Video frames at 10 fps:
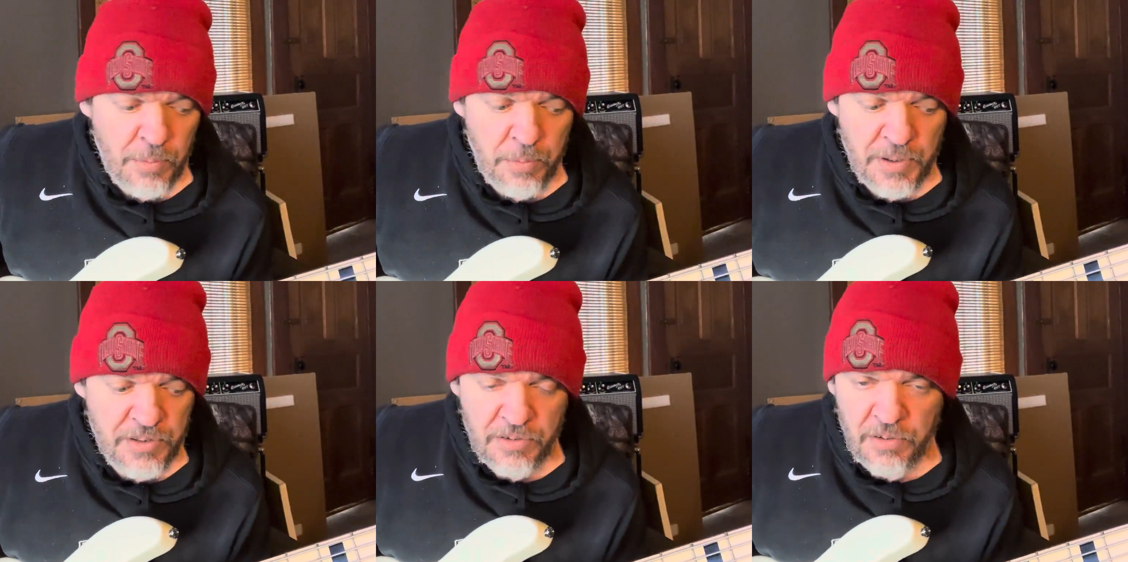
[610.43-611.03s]
but
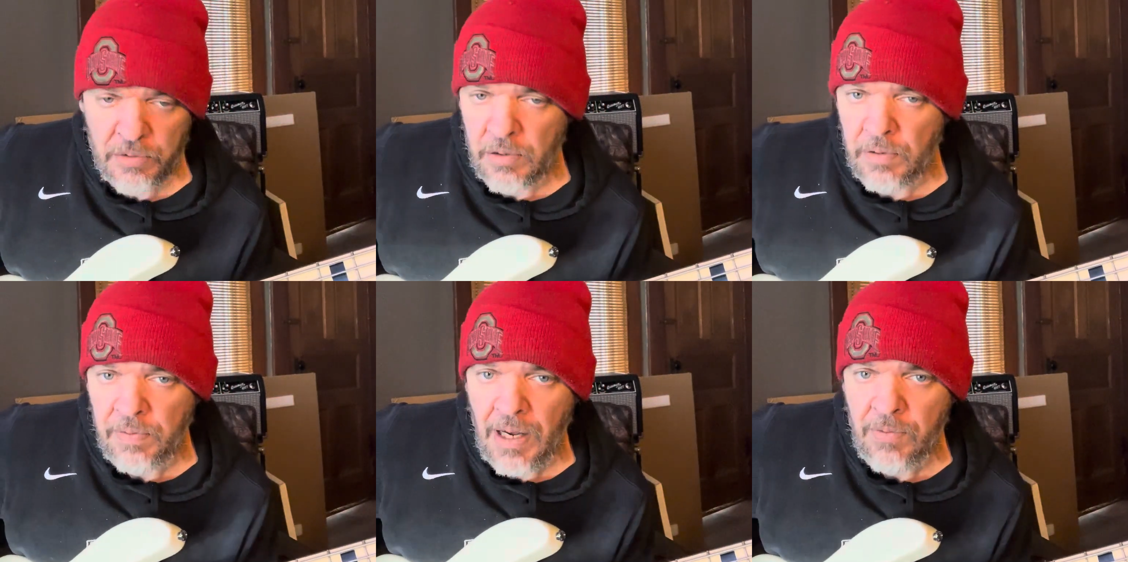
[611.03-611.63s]
just using a
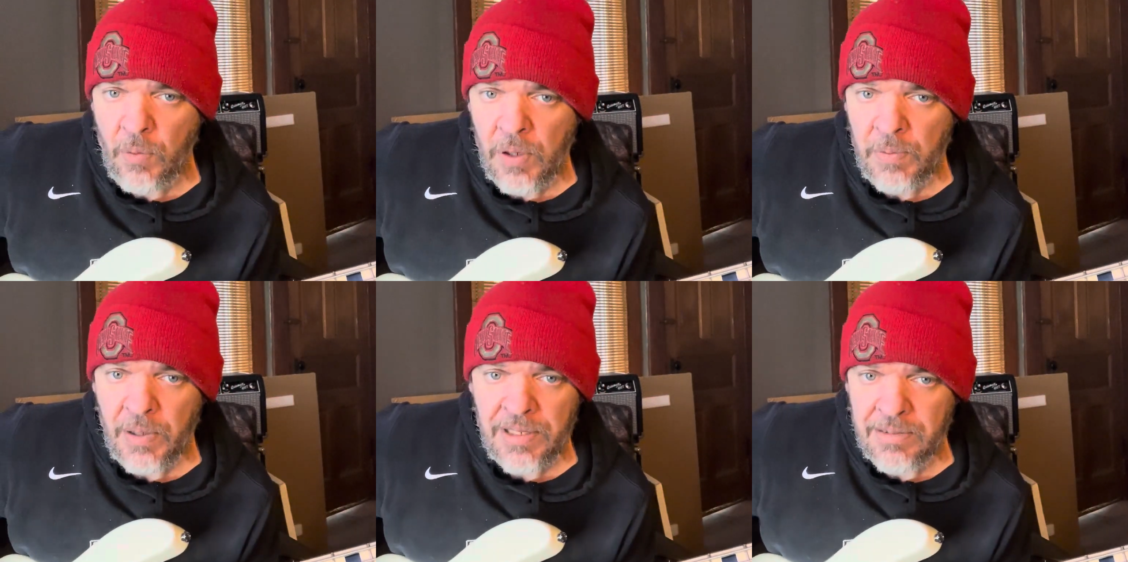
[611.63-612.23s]
5 chord
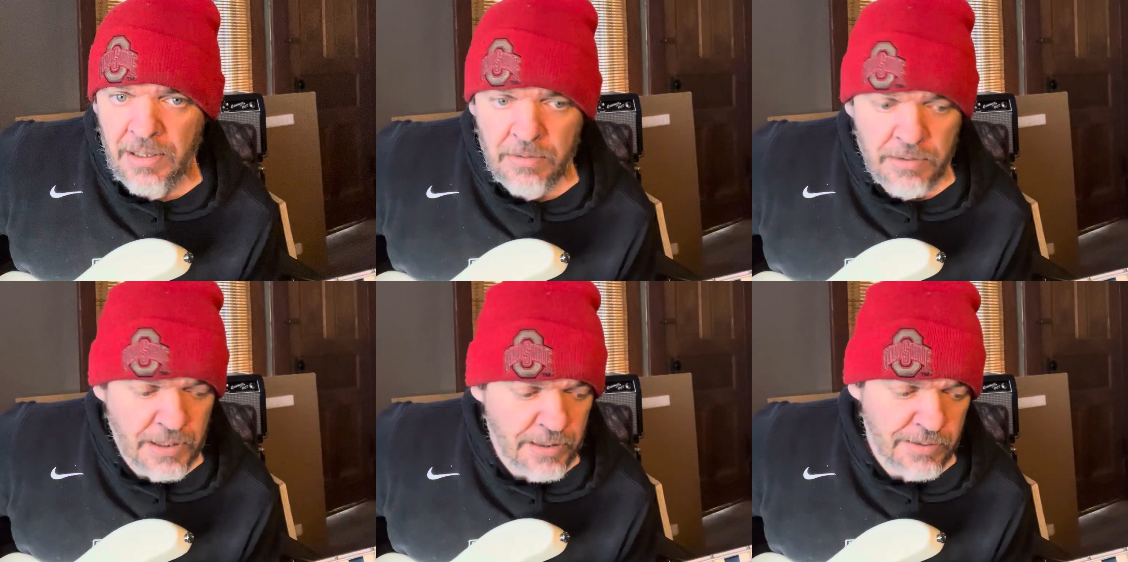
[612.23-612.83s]
by itself
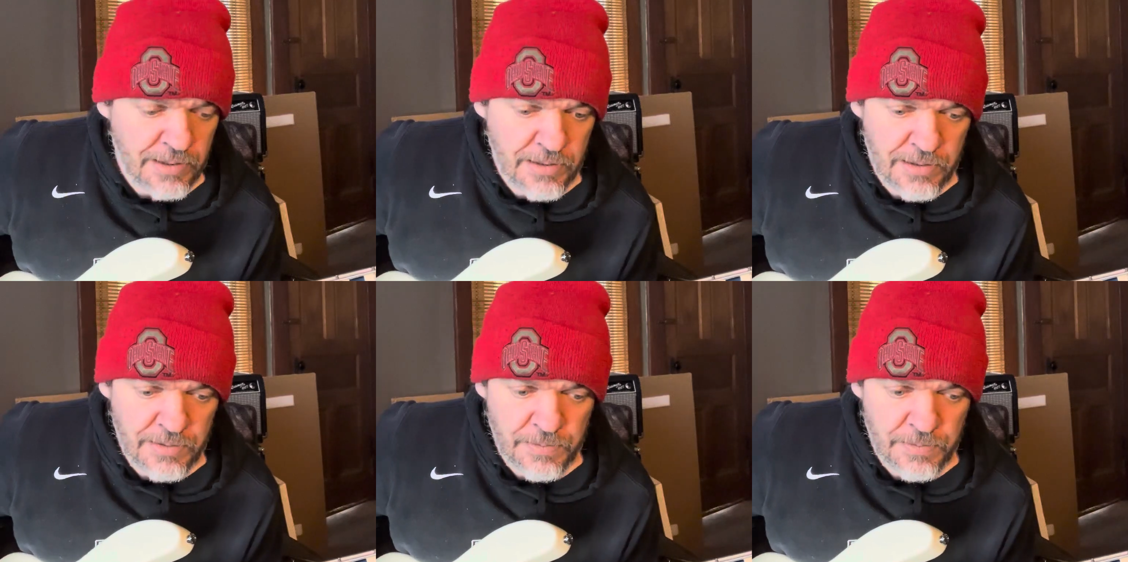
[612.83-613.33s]
sounds good.